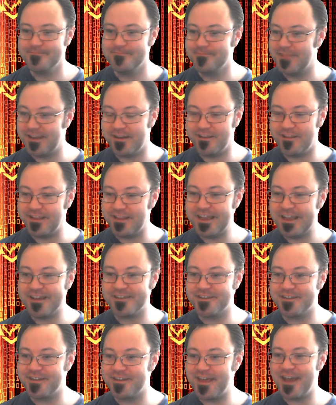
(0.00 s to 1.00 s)
and a link
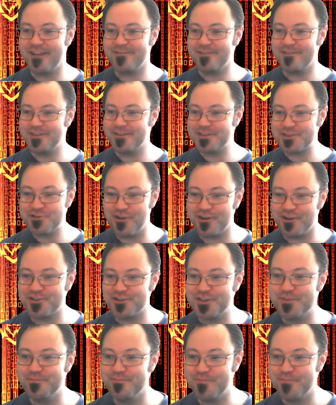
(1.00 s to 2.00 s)
to that
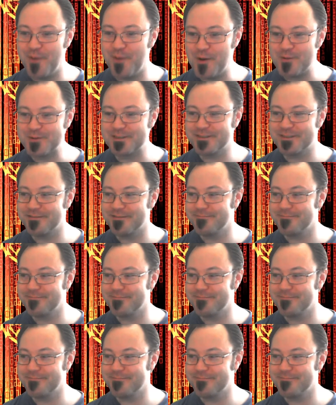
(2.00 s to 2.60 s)
construction post.